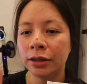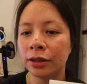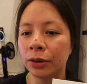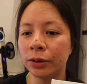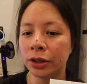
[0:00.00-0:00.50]

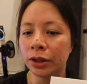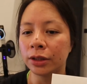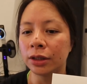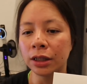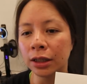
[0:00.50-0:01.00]
So
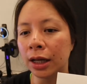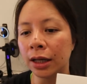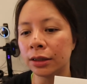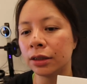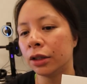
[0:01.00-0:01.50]
just
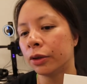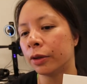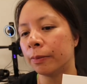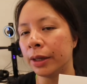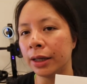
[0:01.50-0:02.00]
connect
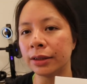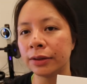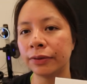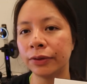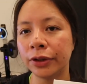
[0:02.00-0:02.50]
your
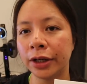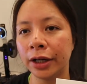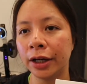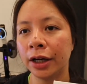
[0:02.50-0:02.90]
PS4